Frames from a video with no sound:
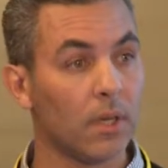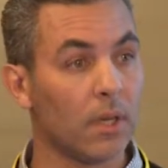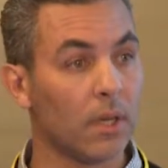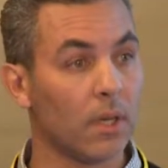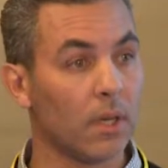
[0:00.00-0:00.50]

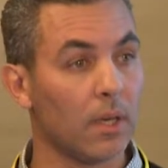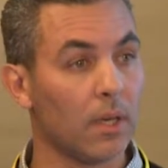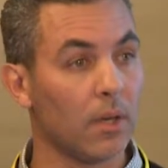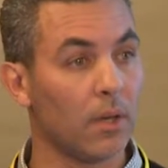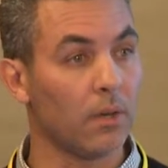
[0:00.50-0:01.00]

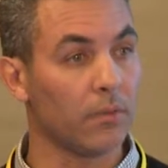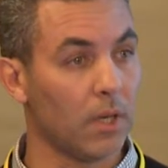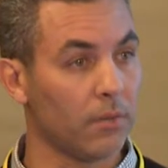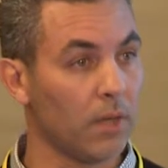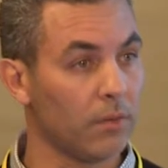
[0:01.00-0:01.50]

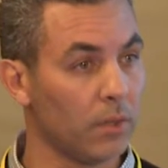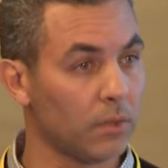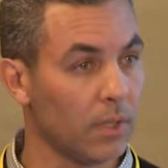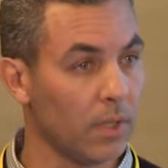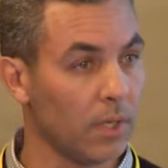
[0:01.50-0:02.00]
of
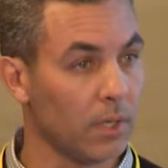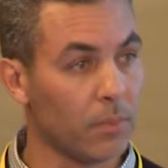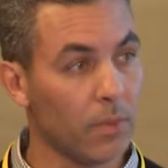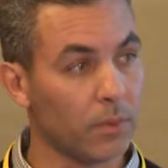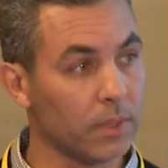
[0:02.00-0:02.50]
those
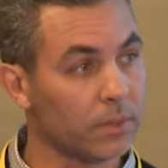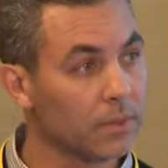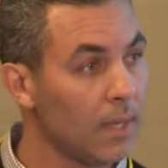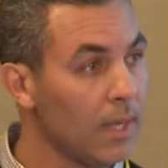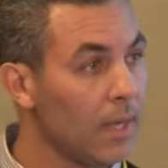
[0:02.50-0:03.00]
components.